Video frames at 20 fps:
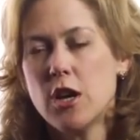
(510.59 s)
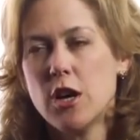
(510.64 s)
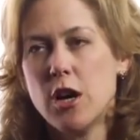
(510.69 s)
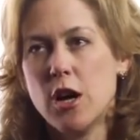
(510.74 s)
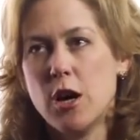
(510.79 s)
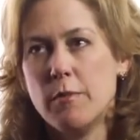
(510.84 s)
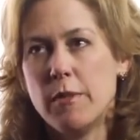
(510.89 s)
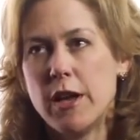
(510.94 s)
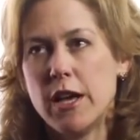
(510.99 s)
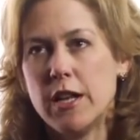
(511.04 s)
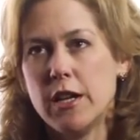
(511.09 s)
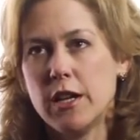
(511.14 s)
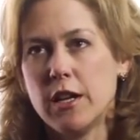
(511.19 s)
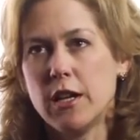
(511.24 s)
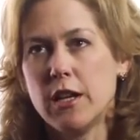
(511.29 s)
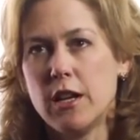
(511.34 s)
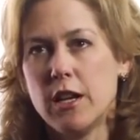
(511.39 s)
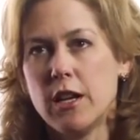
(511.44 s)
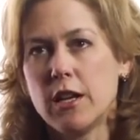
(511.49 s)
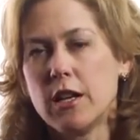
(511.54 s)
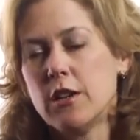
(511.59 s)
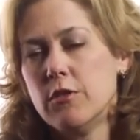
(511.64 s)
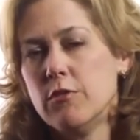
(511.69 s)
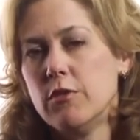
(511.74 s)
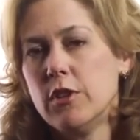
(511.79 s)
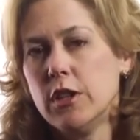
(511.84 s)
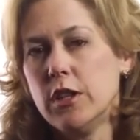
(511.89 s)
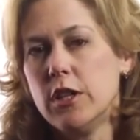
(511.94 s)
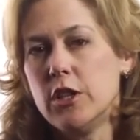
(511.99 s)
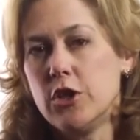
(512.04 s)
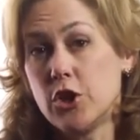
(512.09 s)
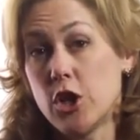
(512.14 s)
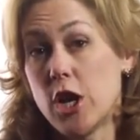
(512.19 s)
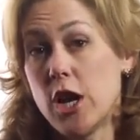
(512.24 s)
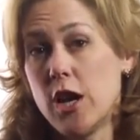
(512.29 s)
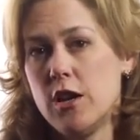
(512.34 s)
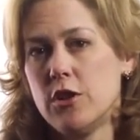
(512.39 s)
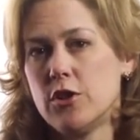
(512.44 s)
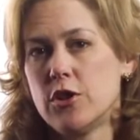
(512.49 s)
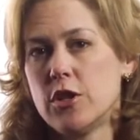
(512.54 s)
And it can really
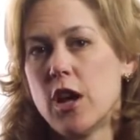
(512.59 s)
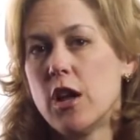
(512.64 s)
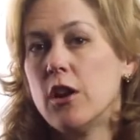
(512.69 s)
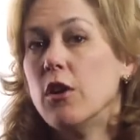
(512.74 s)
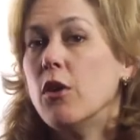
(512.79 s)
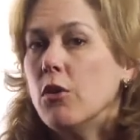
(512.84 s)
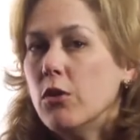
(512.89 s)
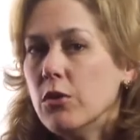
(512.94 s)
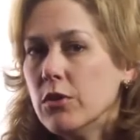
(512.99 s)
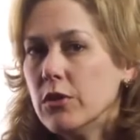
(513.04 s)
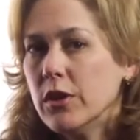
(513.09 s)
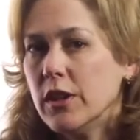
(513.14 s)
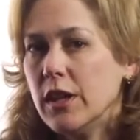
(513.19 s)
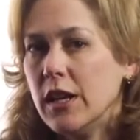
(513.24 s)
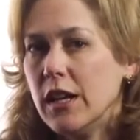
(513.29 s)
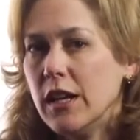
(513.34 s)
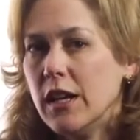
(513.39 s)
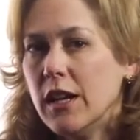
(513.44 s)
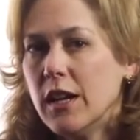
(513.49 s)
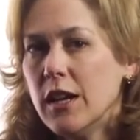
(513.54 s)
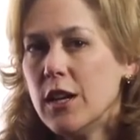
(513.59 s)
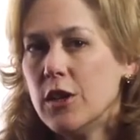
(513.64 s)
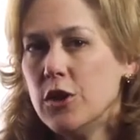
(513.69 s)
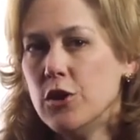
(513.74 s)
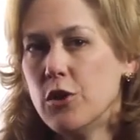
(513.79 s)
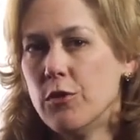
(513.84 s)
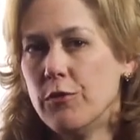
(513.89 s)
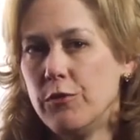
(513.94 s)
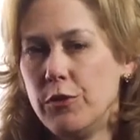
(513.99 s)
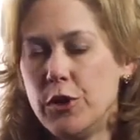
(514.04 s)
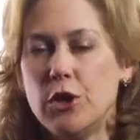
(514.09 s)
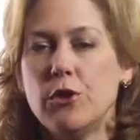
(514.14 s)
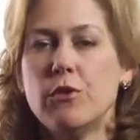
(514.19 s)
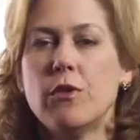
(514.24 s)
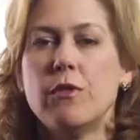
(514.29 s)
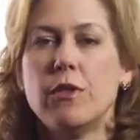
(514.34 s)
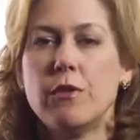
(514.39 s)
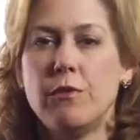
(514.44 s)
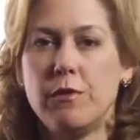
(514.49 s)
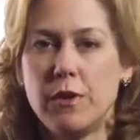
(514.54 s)
change not only your view
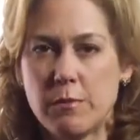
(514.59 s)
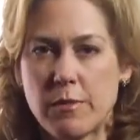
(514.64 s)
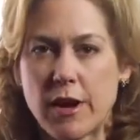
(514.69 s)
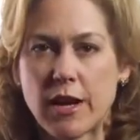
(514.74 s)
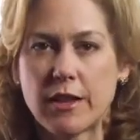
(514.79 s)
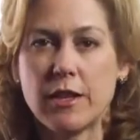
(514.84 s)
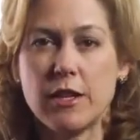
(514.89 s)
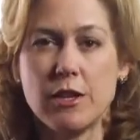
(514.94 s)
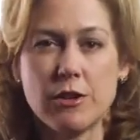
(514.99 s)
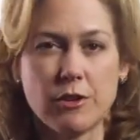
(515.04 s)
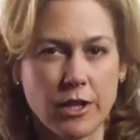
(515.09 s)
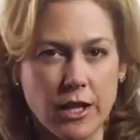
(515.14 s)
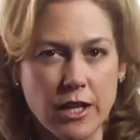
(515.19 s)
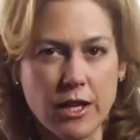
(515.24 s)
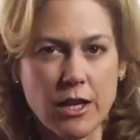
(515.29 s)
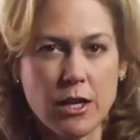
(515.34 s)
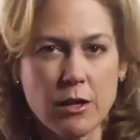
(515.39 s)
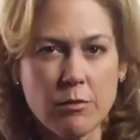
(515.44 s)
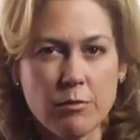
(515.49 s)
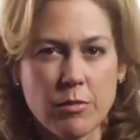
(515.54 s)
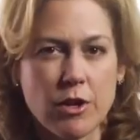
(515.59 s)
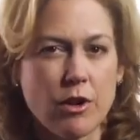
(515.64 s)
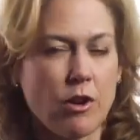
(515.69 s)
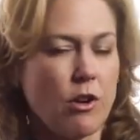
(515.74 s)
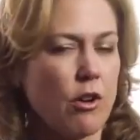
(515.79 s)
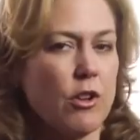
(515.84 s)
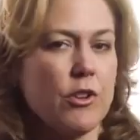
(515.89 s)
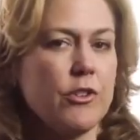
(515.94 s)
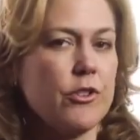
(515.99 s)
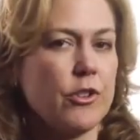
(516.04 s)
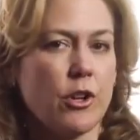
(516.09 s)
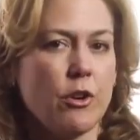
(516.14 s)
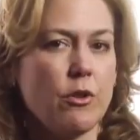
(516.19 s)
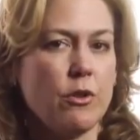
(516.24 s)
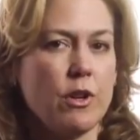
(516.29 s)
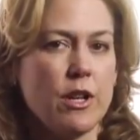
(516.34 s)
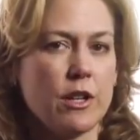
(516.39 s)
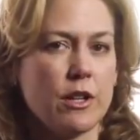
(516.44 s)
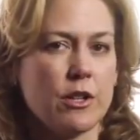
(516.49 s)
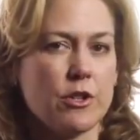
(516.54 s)
of the feedback that you're getting, but also
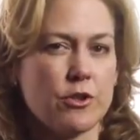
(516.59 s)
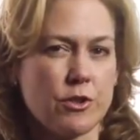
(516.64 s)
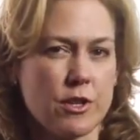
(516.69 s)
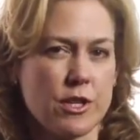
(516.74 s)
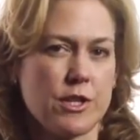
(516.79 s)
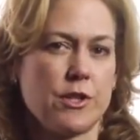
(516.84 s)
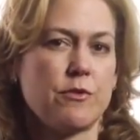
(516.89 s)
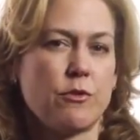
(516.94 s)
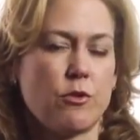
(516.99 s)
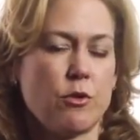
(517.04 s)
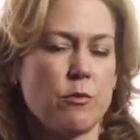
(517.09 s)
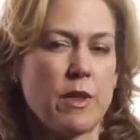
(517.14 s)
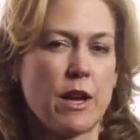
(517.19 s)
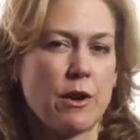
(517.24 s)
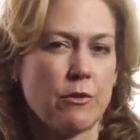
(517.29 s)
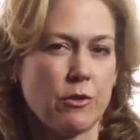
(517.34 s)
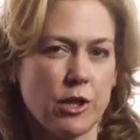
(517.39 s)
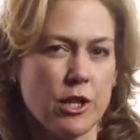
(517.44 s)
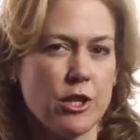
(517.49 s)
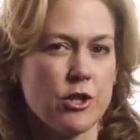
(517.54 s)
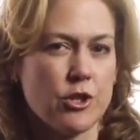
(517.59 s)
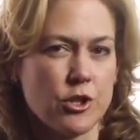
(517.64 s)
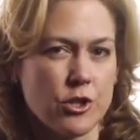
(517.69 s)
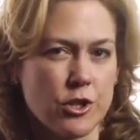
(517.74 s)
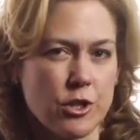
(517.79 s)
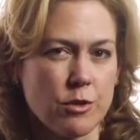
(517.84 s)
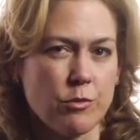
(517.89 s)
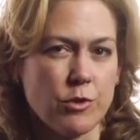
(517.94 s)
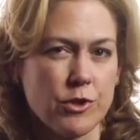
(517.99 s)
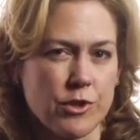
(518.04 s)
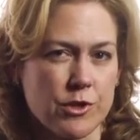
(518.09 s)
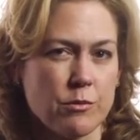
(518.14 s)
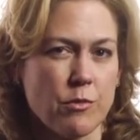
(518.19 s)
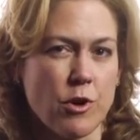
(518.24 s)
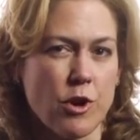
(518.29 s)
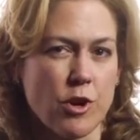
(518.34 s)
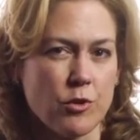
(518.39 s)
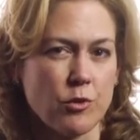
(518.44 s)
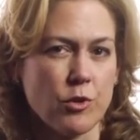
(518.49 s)
it can transform that relationship with some hard